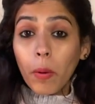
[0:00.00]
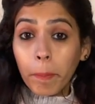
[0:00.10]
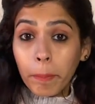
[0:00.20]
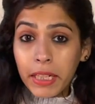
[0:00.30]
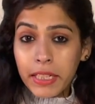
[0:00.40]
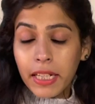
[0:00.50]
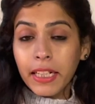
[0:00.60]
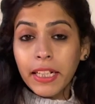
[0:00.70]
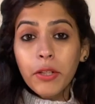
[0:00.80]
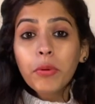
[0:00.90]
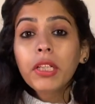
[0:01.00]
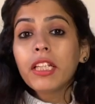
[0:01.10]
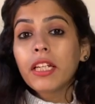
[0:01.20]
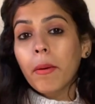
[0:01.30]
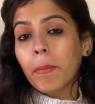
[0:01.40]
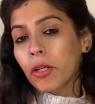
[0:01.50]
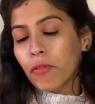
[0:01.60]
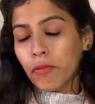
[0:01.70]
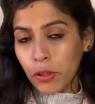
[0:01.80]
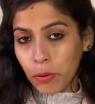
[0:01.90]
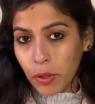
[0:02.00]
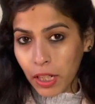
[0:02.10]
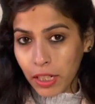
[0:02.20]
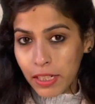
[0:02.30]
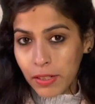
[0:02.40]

be telling you the number of cue cards